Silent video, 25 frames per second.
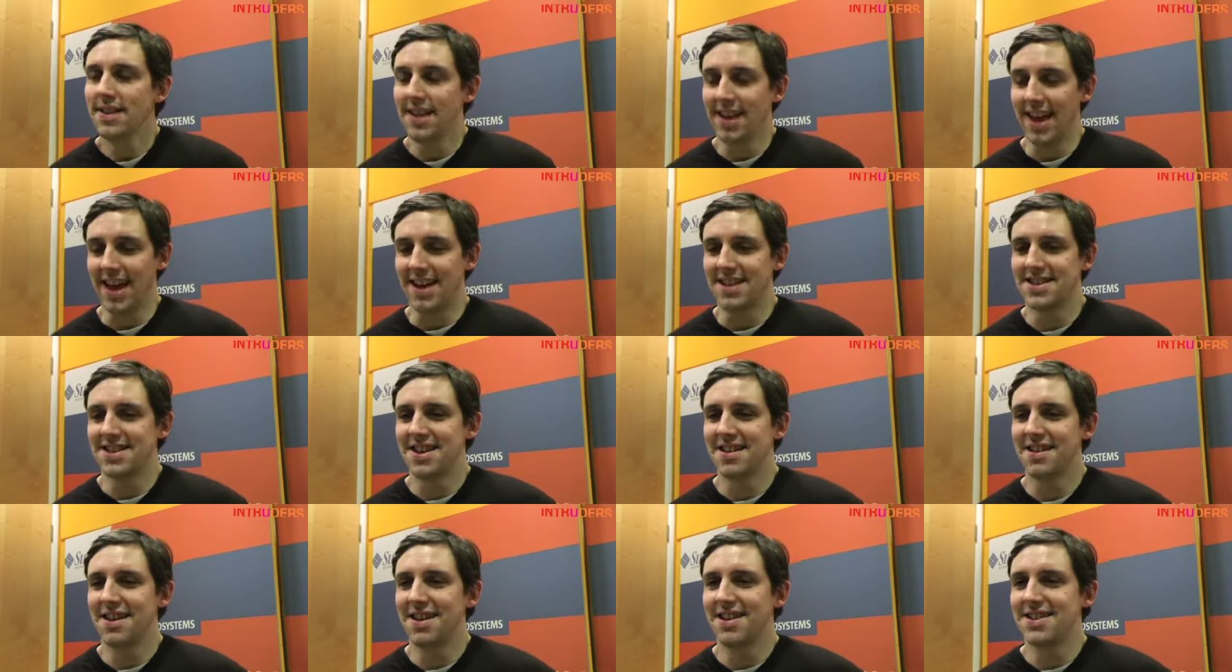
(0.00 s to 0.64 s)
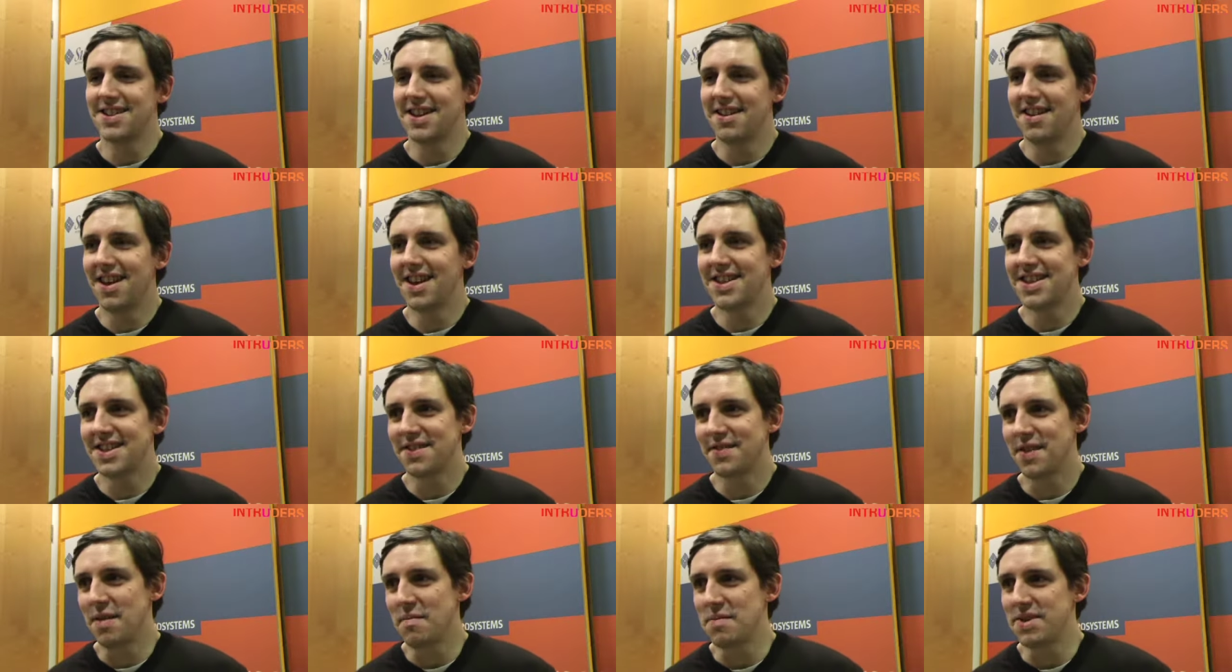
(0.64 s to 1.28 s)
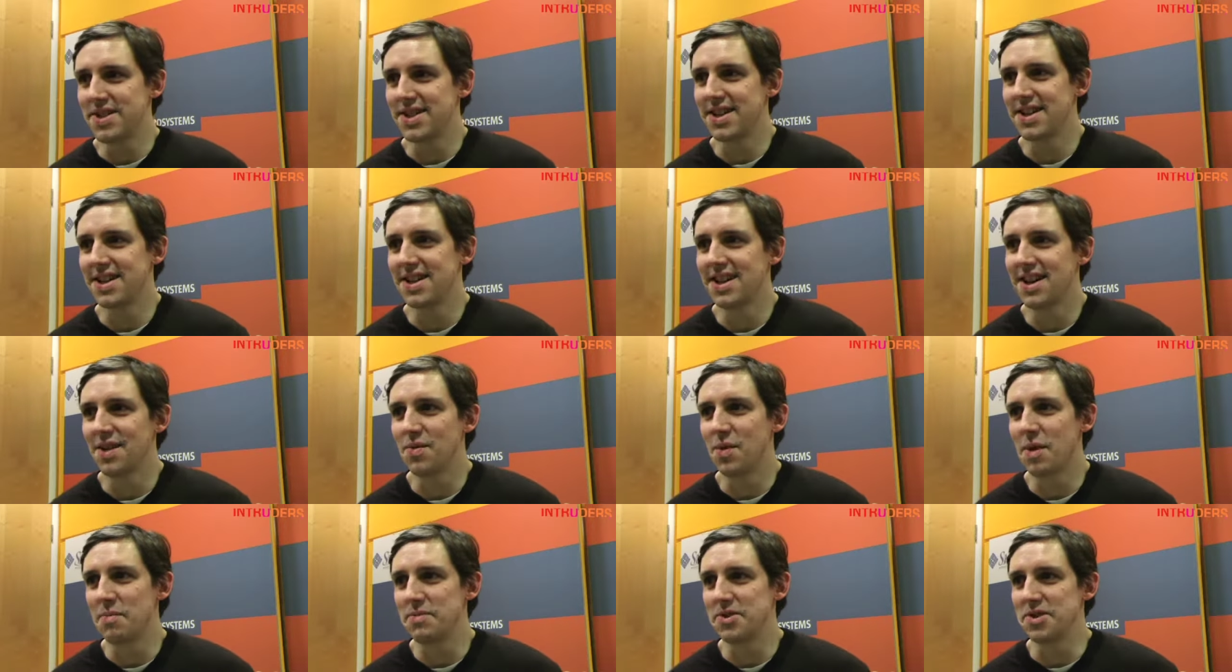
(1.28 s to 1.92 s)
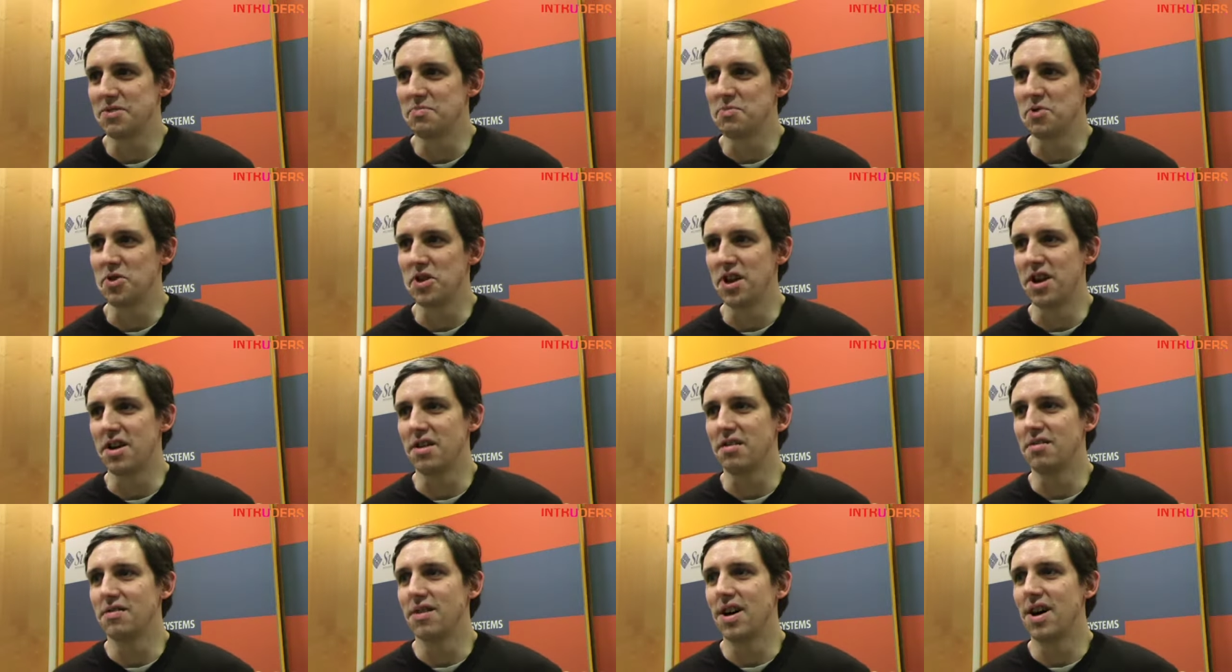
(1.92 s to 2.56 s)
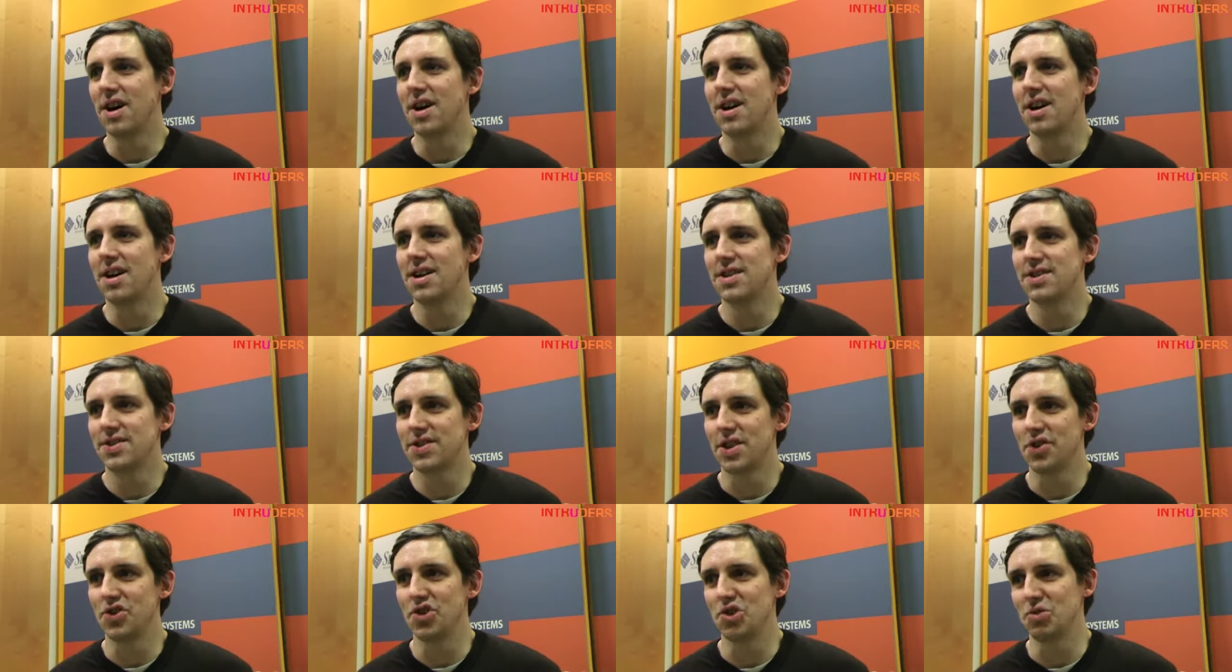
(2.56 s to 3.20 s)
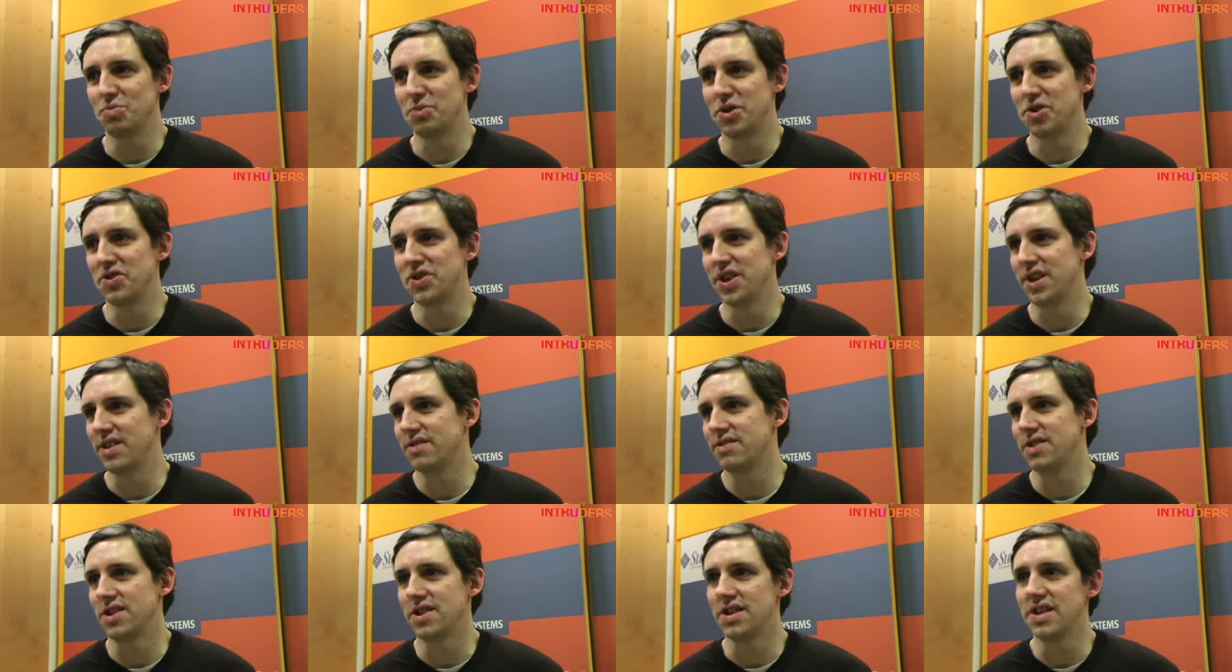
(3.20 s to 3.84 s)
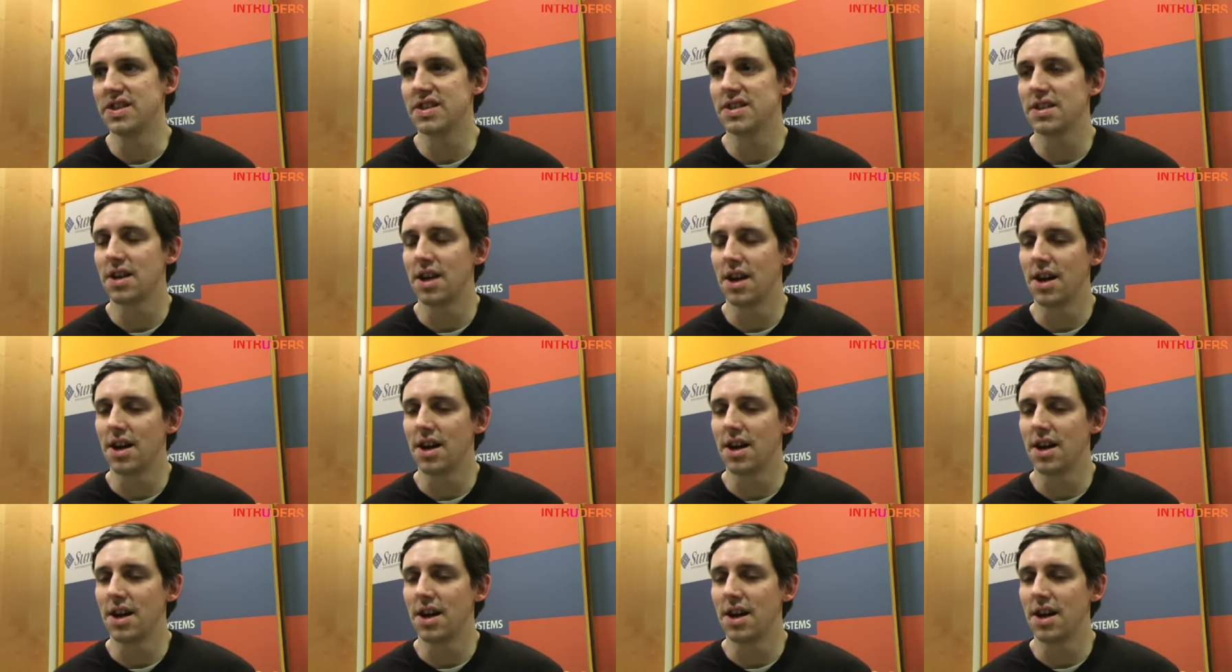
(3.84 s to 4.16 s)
Yeah, so Last FM is a Web 2.0 social music site.